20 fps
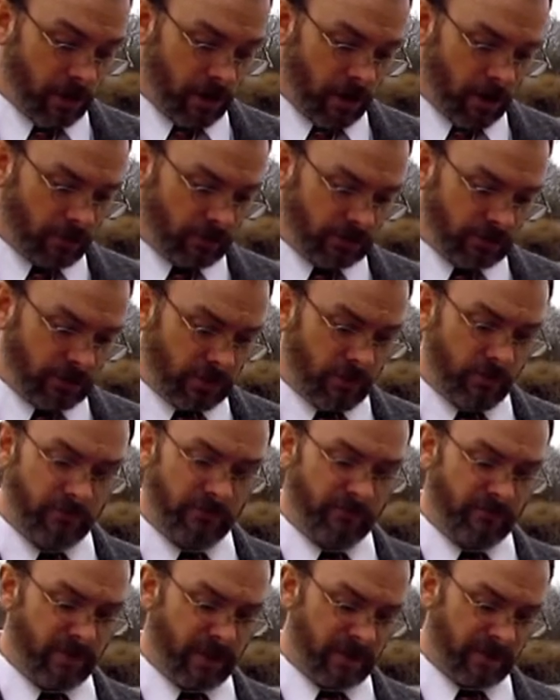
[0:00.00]
also
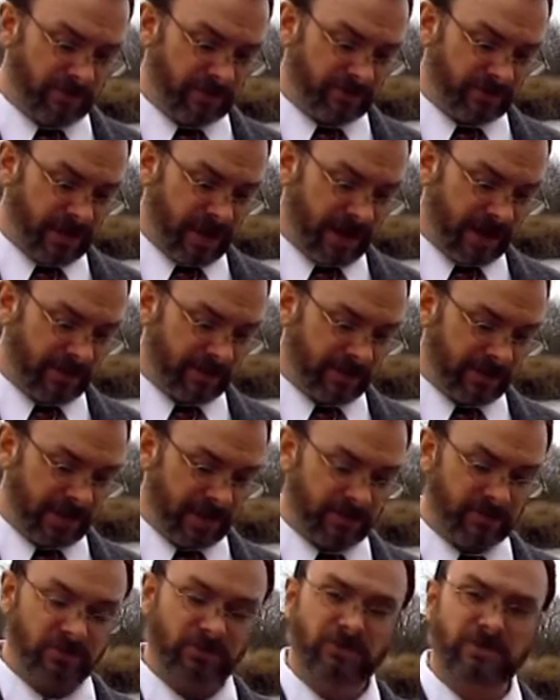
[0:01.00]
fell silent
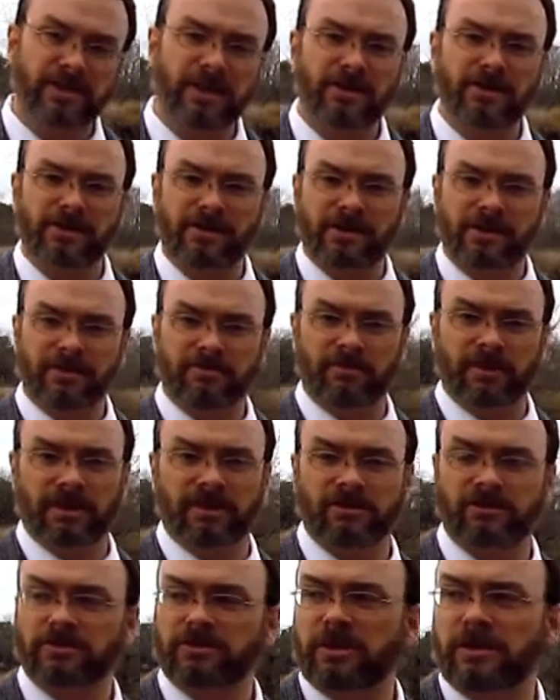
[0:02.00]
and stared at him
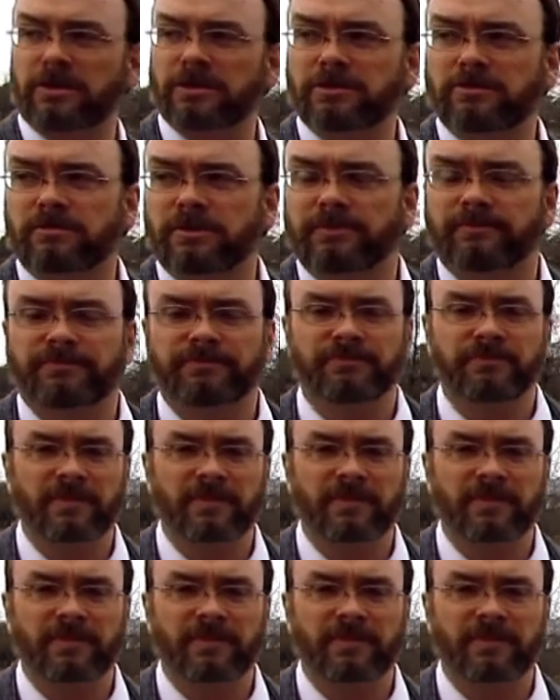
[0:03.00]
in astonishment.